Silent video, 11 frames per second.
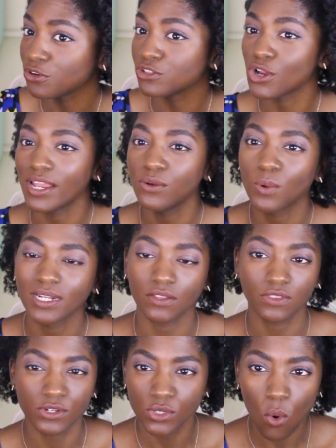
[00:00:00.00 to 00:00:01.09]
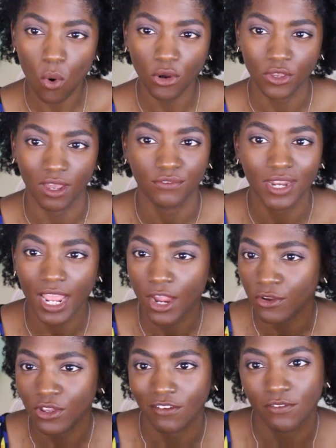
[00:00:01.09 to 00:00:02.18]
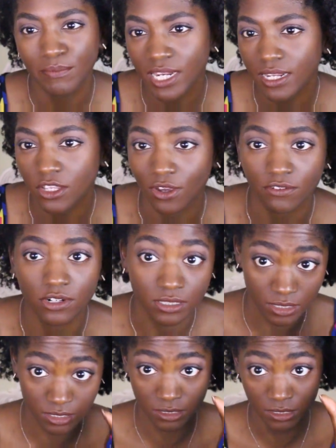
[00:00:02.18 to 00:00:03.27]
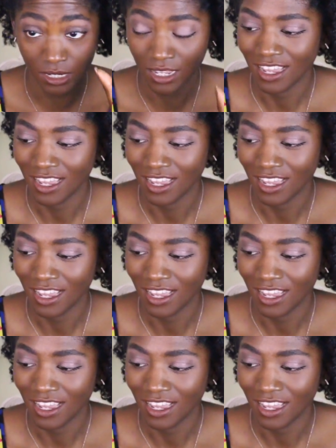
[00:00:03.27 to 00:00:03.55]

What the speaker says: You're trying to run out the door, you have an airing, you have a meeting, you have an audition.